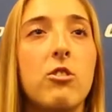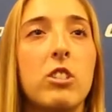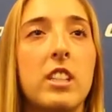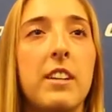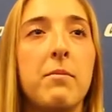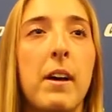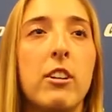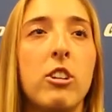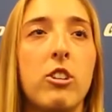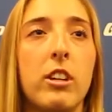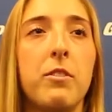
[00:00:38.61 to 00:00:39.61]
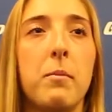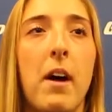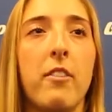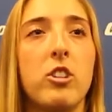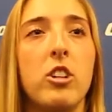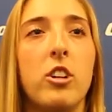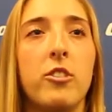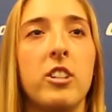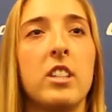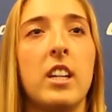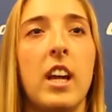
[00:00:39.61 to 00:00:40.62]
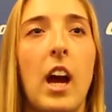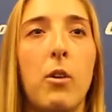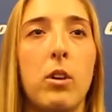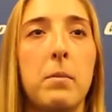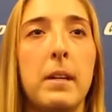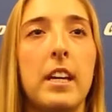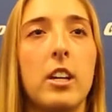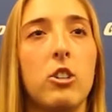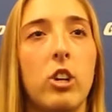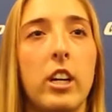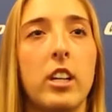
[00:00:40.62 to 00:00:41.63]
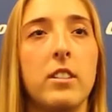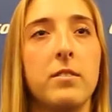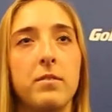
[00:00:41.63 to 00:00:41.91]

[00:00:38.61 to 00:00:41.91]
receive my degree from Hofstra University, I want to be a trainer.